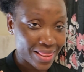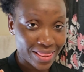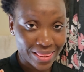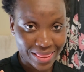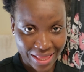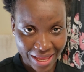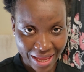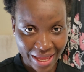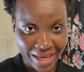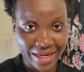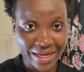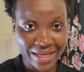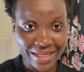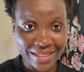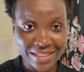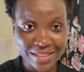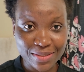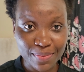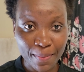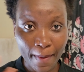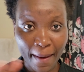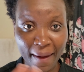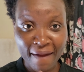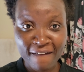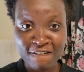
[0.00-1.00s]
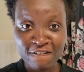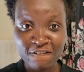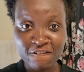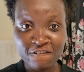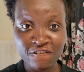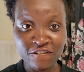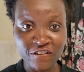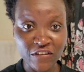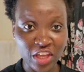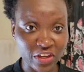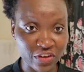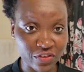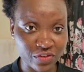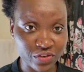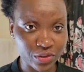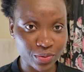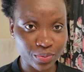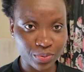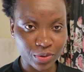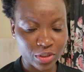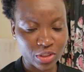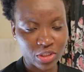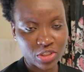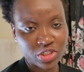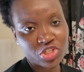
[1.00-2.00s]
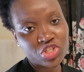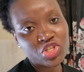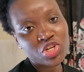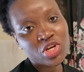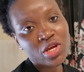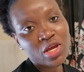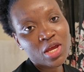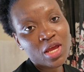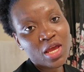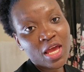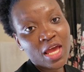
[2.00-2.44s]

That is my favorite brush.